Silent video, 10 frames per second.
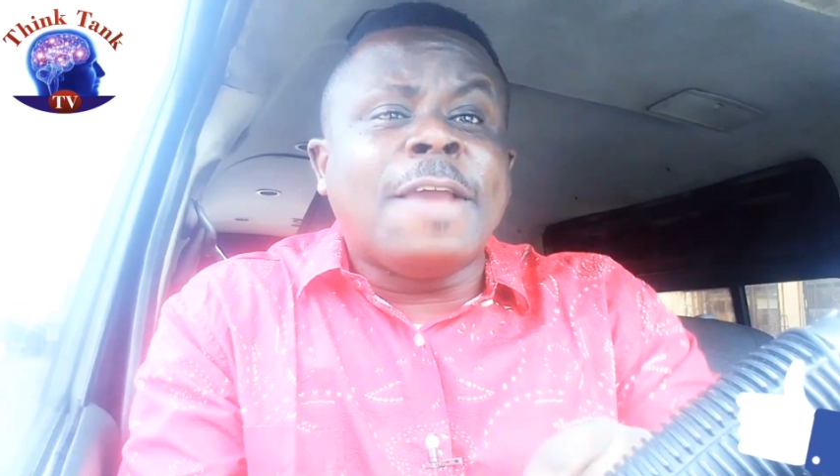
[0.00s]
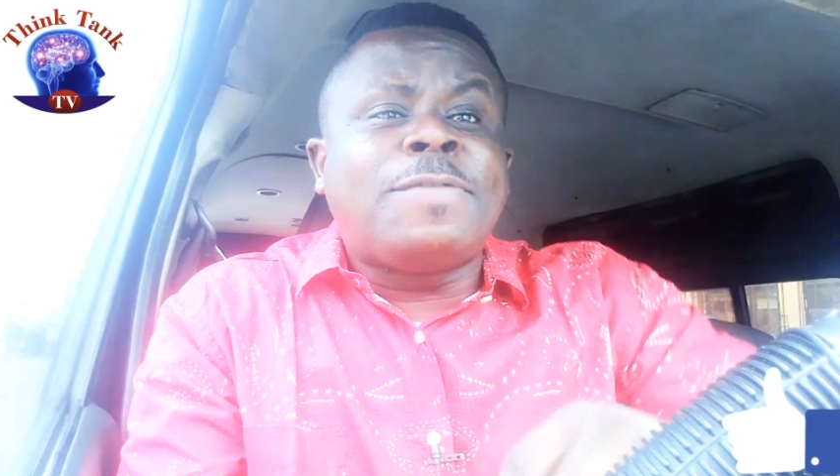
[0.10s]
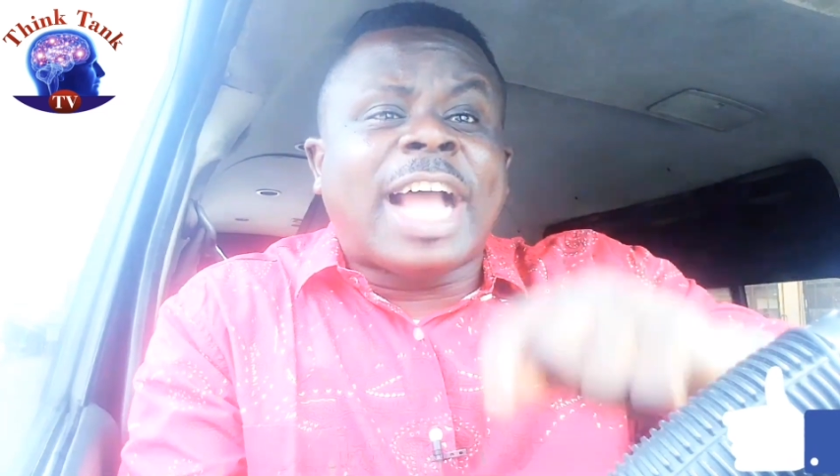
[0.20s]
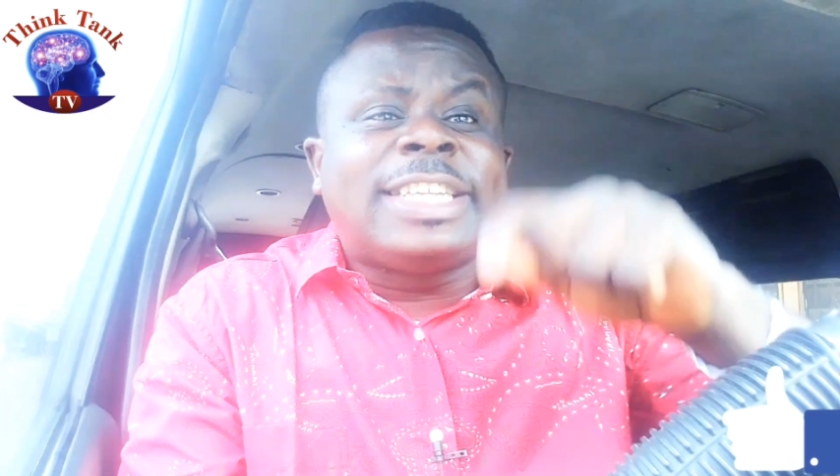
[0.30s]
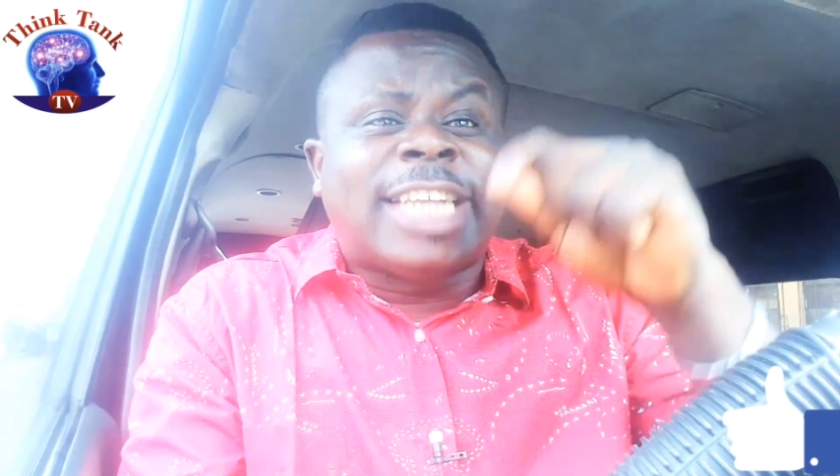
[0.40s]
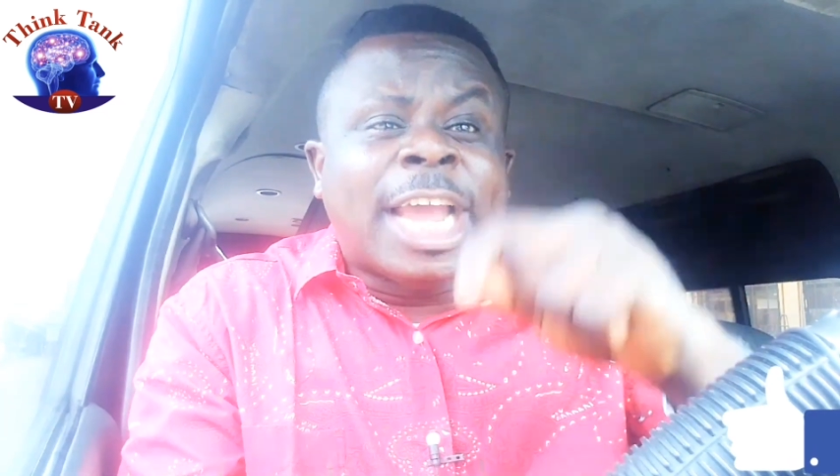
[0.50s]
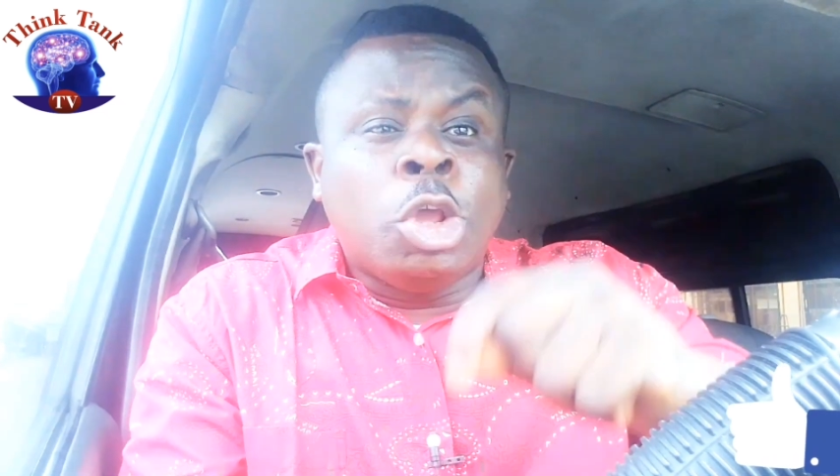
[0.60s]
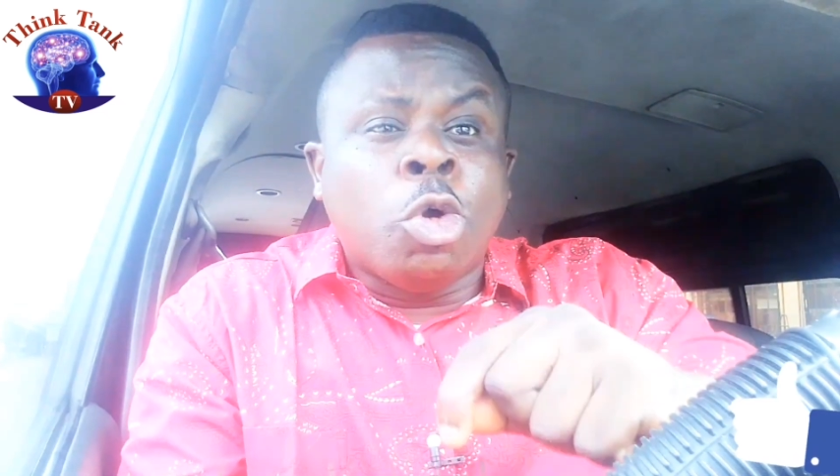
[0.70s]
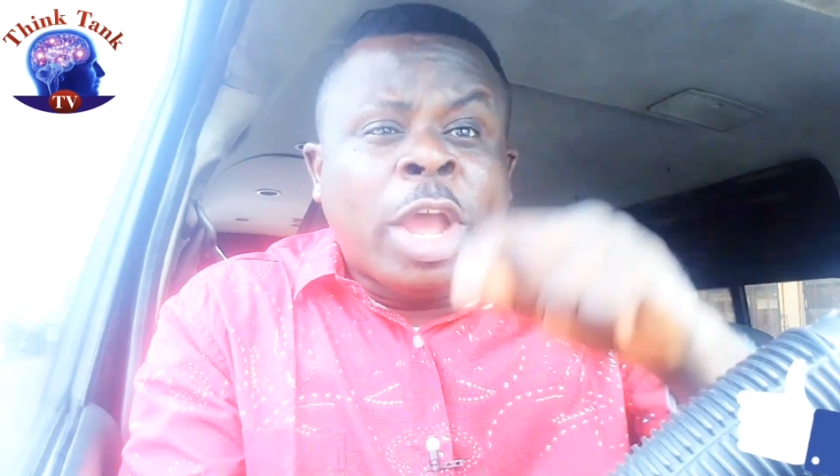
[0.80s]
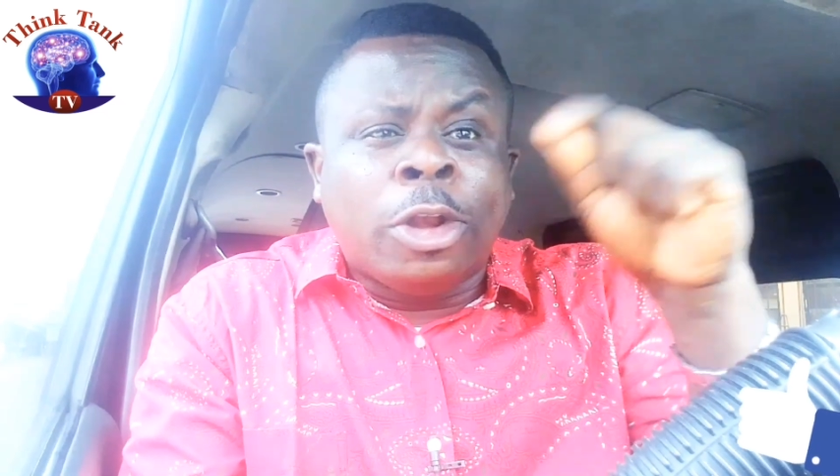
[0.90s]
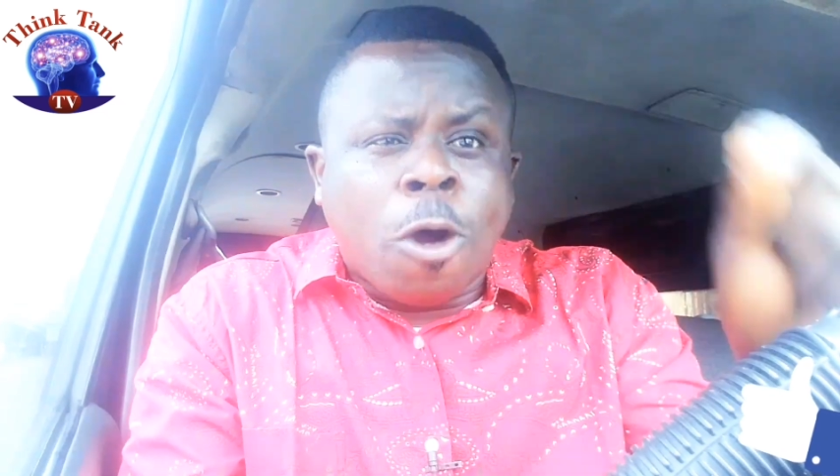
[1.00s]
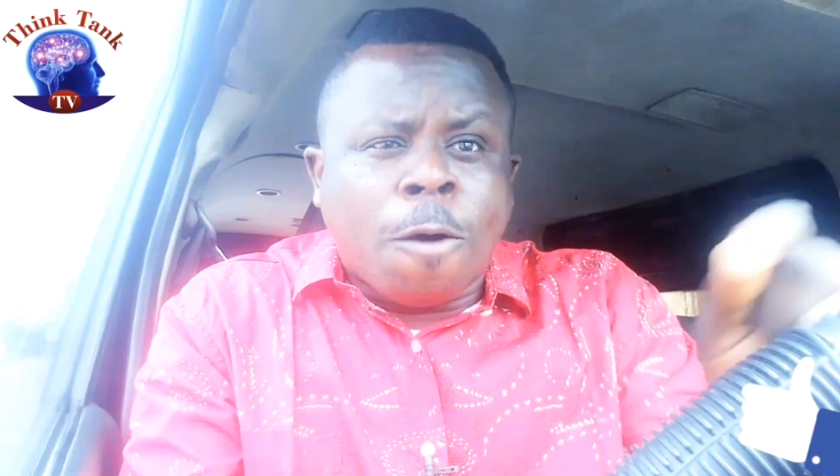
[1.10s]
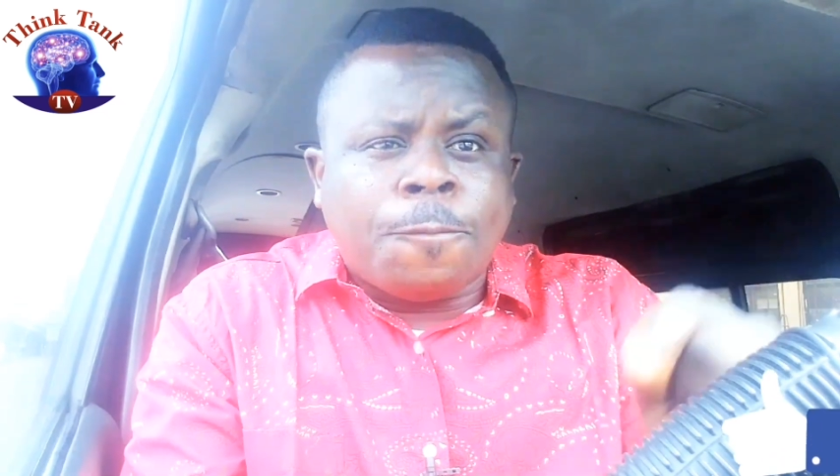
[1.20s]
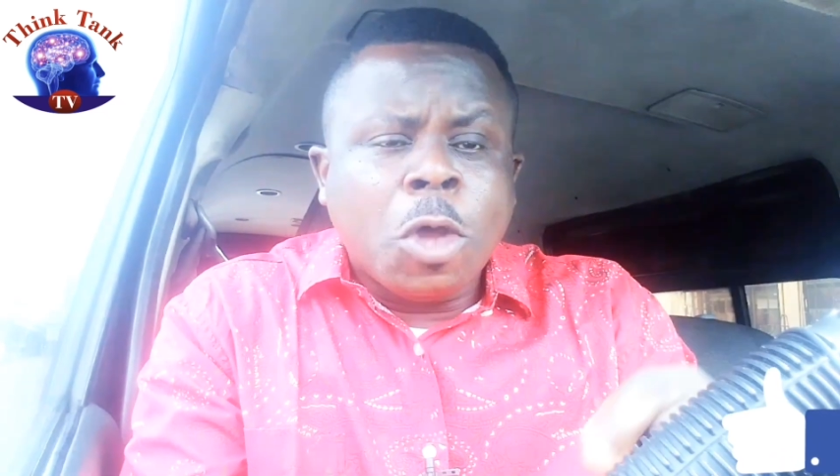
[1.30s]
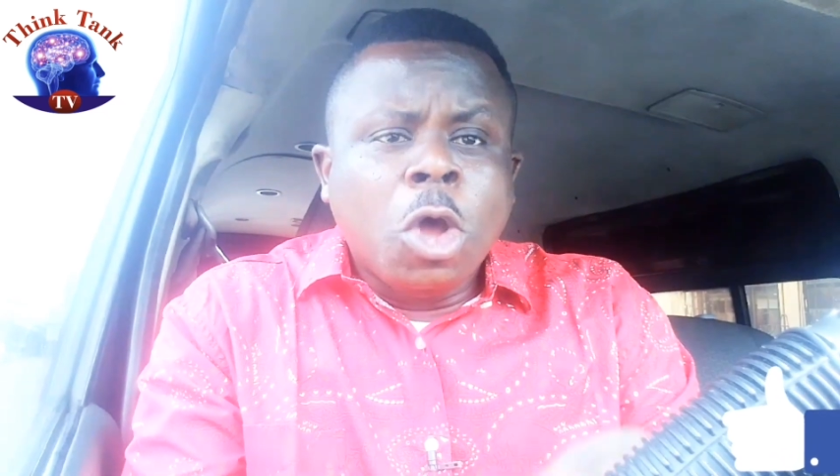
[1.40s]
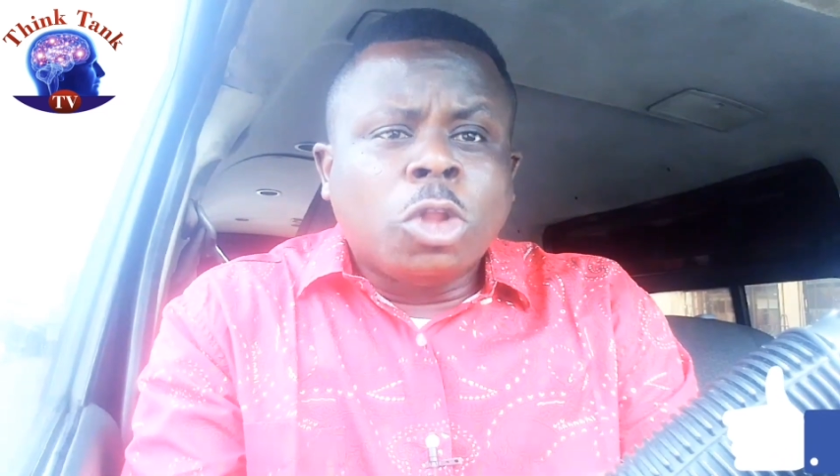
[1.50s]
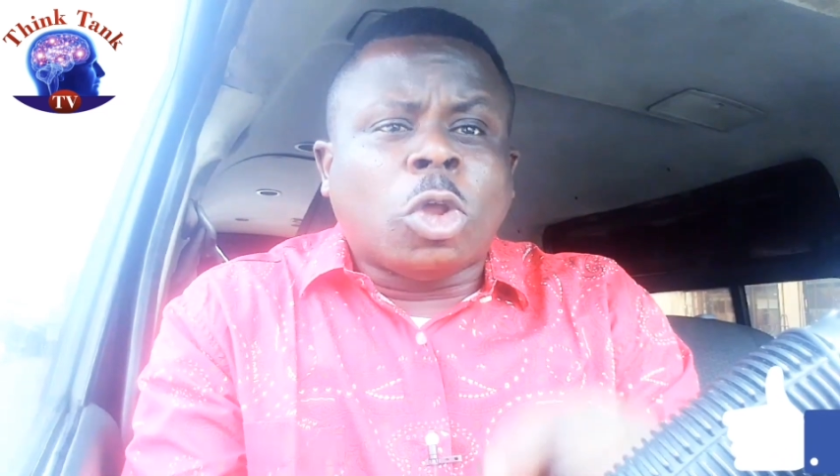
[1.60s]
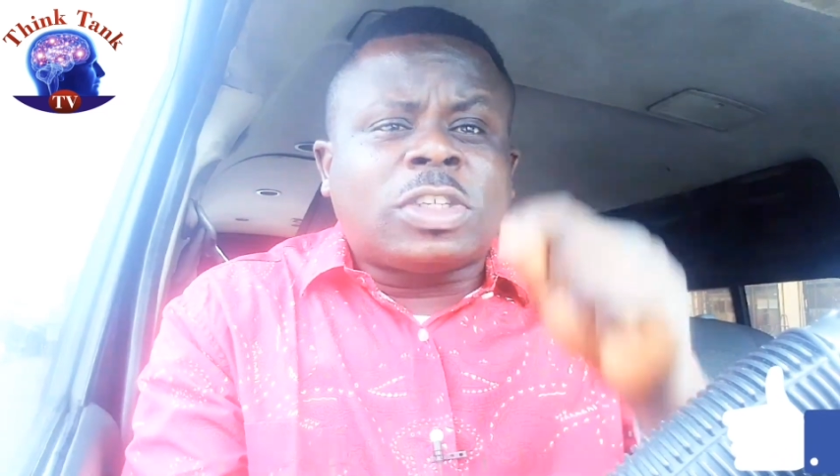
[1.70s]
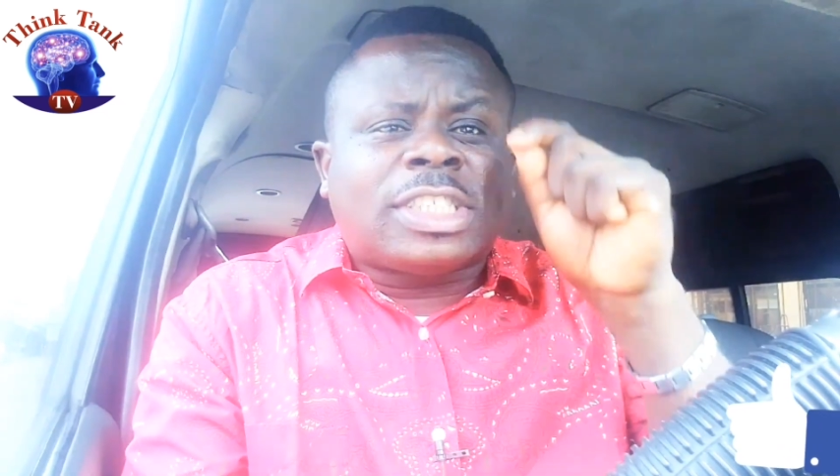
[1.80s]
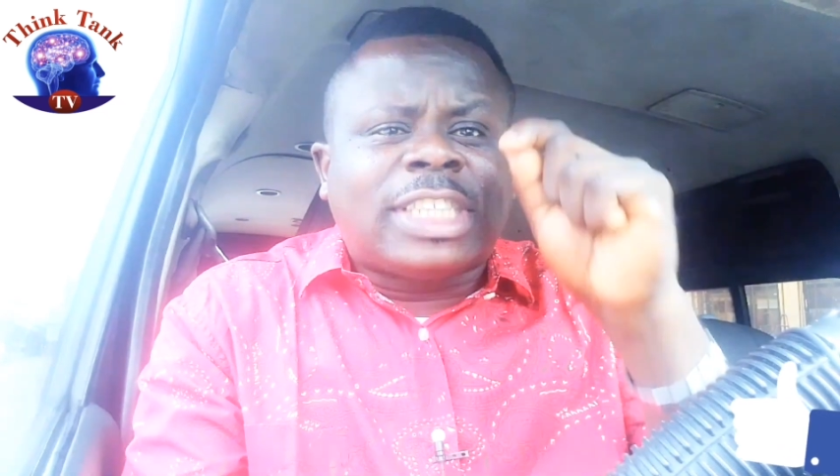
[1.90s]
if they are genuine enough,
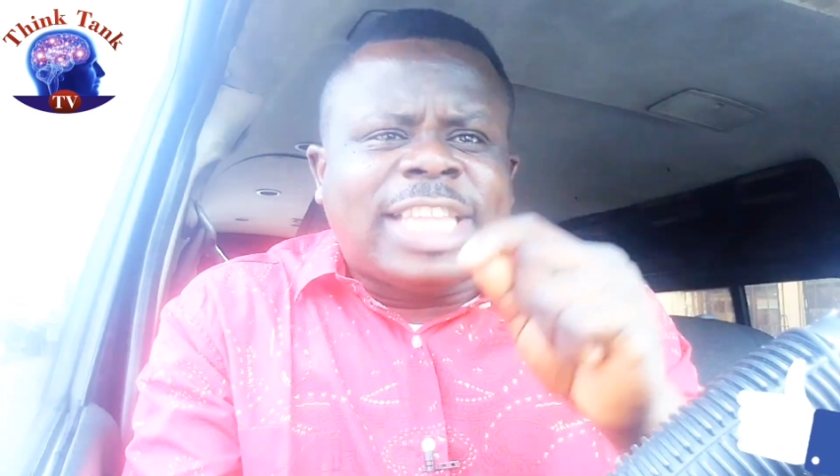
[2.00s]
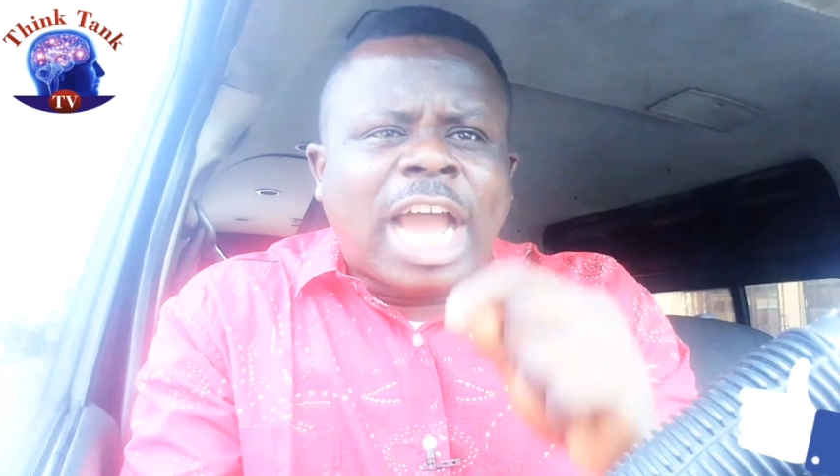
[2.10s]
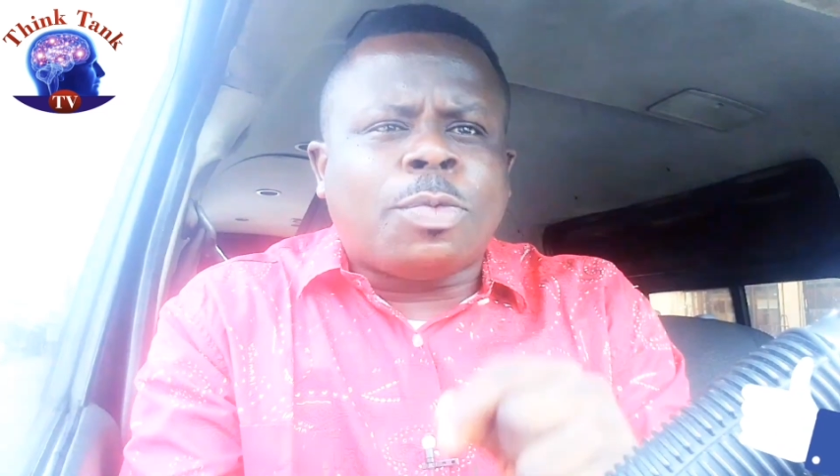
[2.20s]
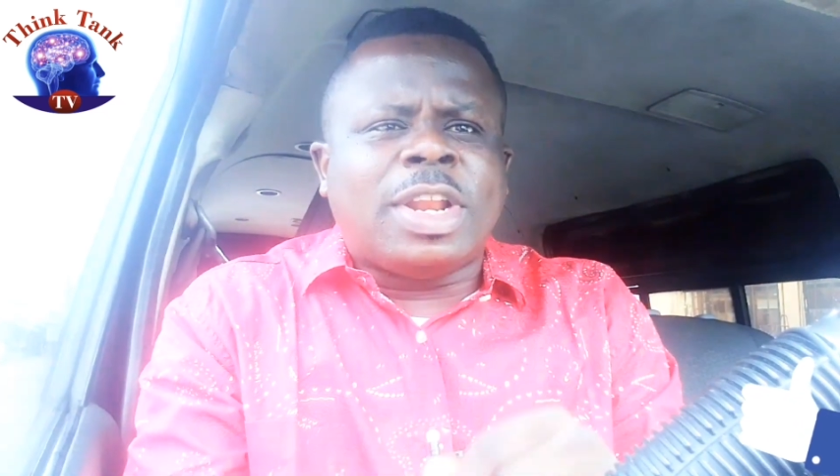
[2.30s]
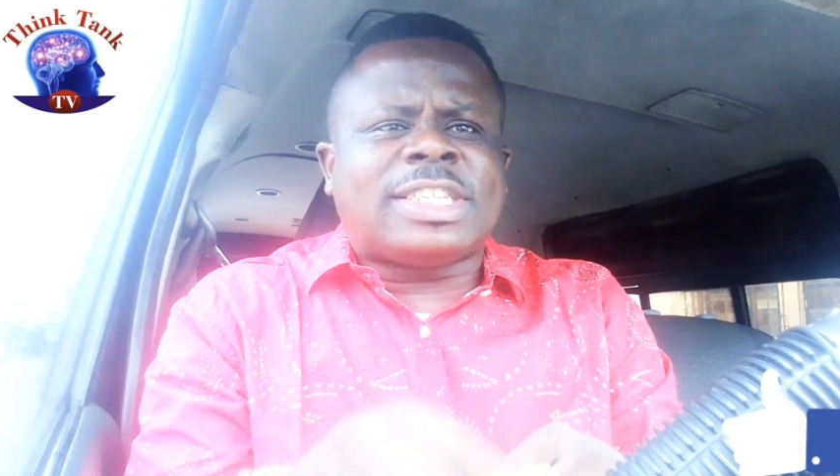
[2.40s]
to sit down with the